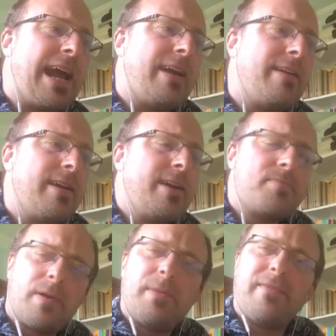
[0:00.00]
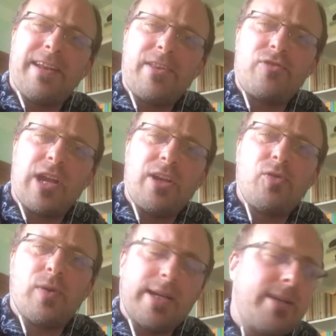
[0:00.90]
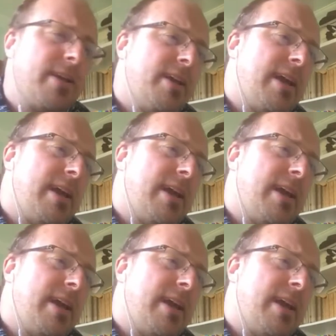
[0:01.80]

head, probably a very strange one,